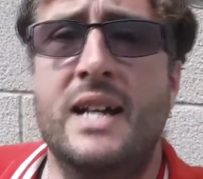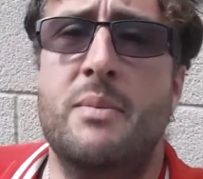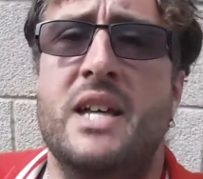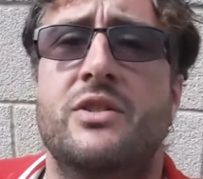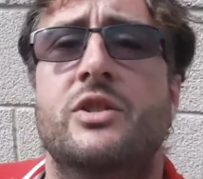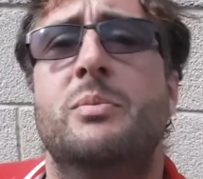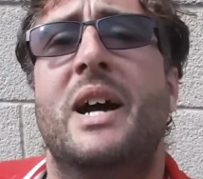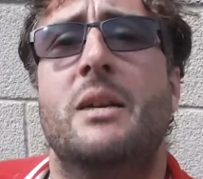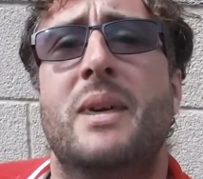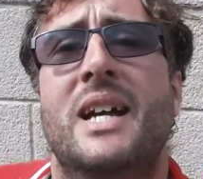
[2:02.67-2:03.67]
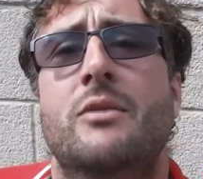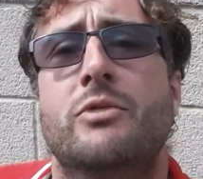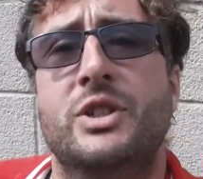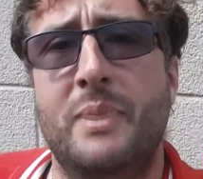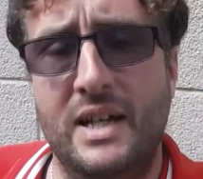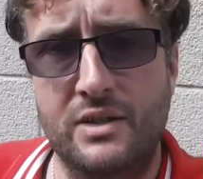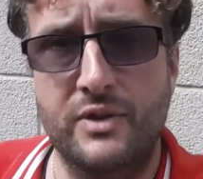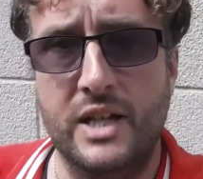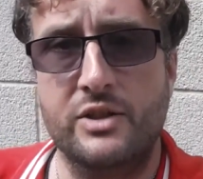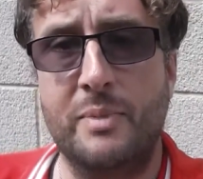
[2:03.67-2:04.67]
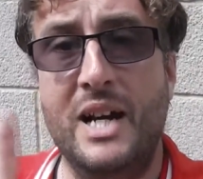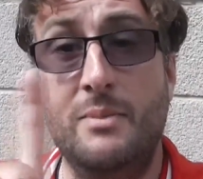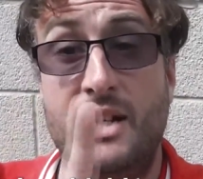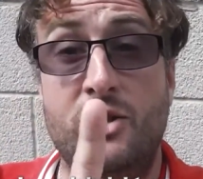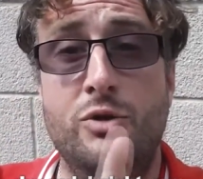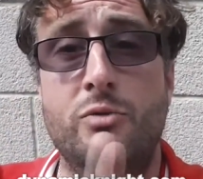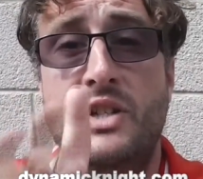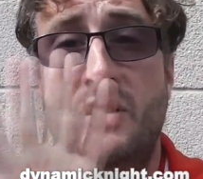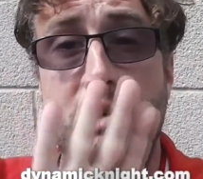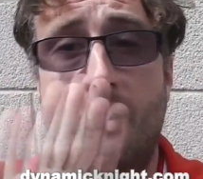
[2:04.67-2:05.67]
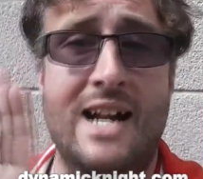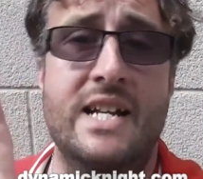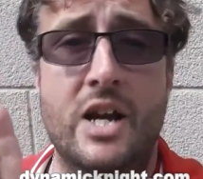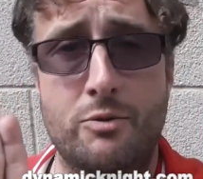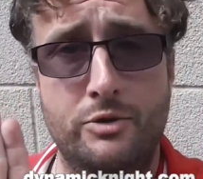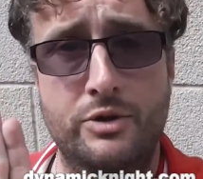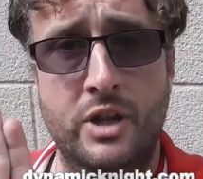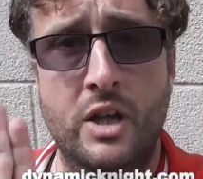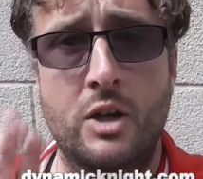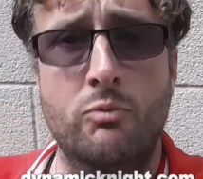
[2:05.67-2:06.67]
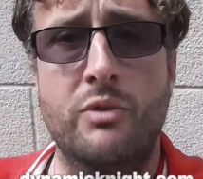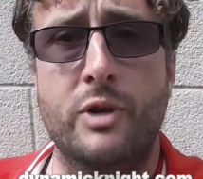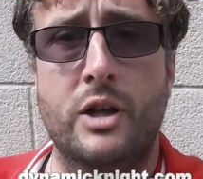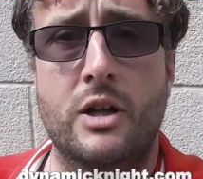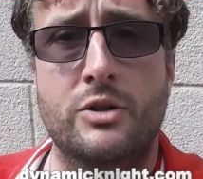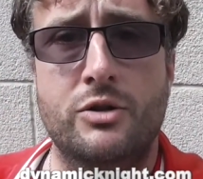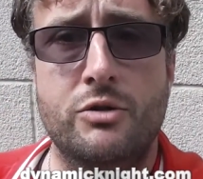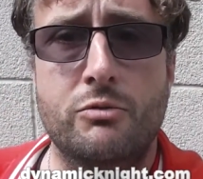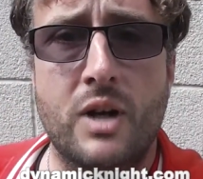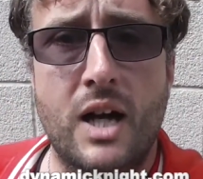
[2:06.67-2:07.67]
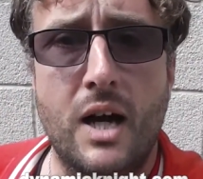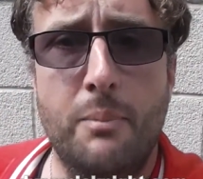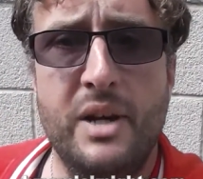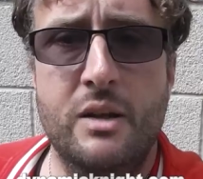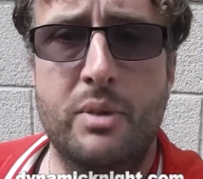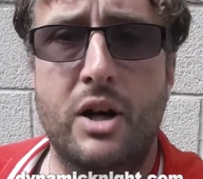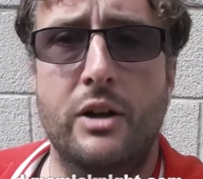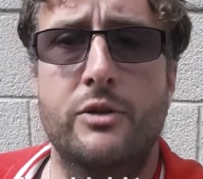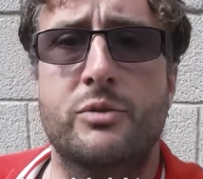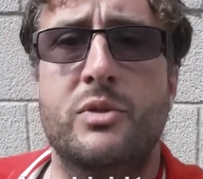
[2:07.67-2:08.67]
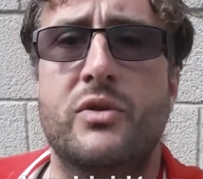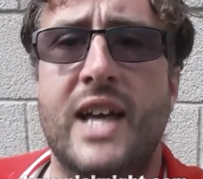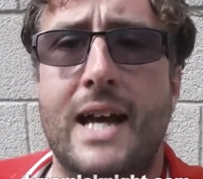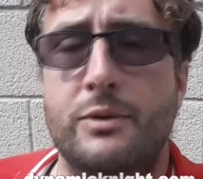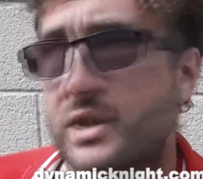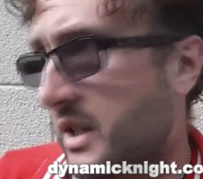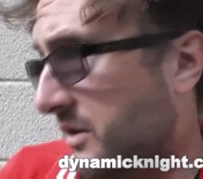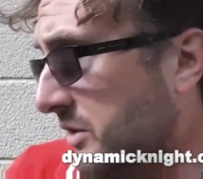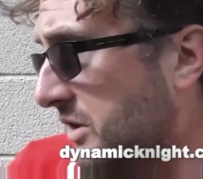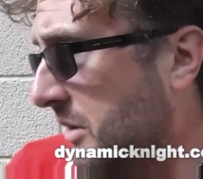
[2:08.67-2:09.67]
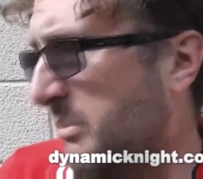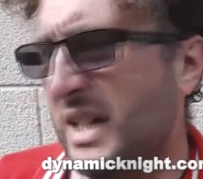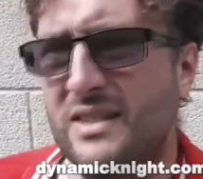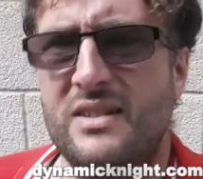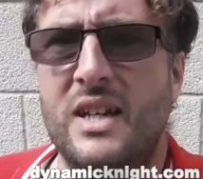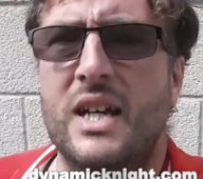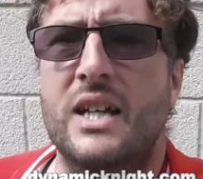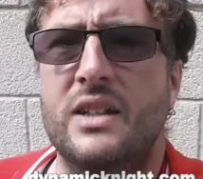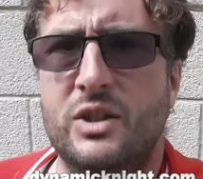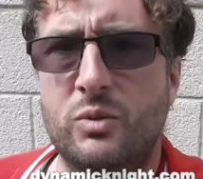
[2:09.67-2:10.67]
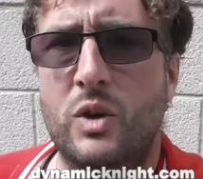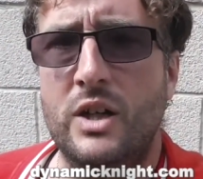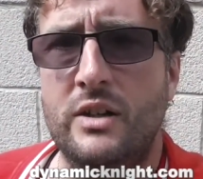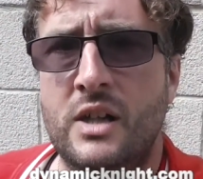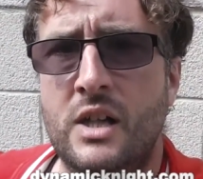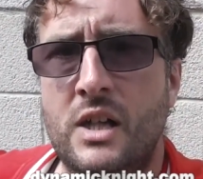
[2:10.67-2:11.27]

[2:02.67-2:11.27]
and Amazing Spider-Man respectively. Spider-Man 2 is the grandiose with regards to Peter Parker's movie outings. But this one,